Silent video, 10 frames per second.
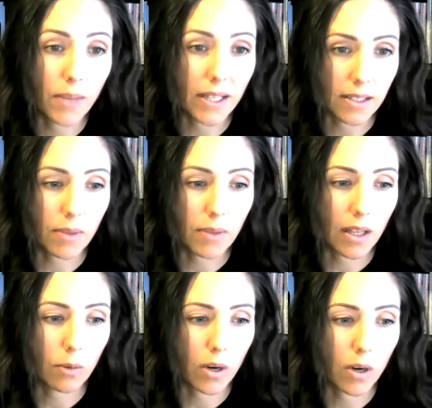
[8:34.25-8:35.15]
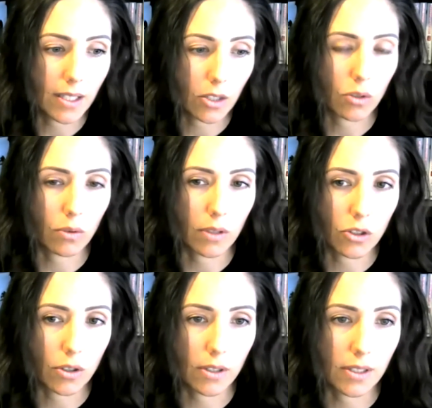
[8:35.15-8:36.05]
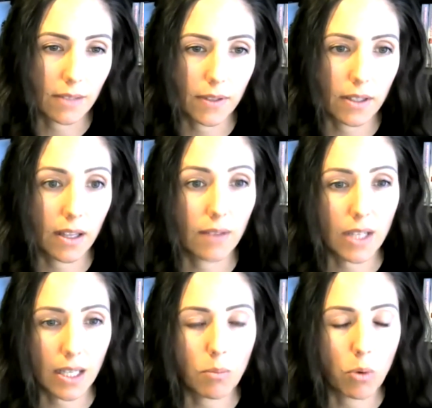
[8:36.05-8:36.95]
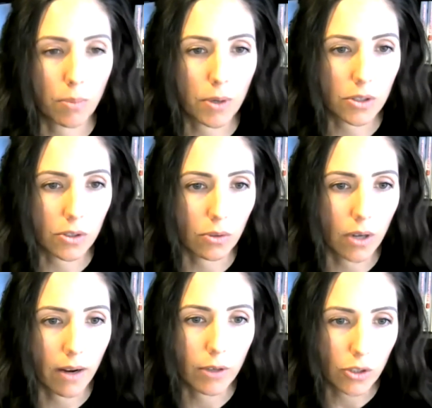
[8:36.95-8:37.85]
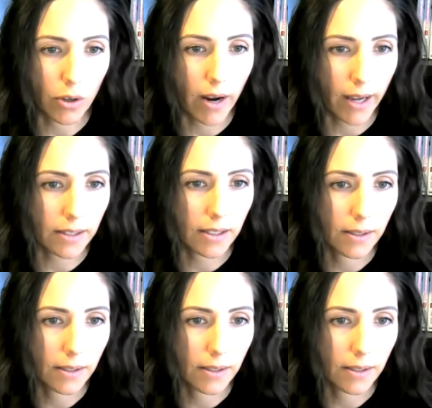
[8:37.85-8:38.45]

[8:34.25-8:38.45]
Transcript: that's something they'd want additional insurance if they need more personal coverage, correct?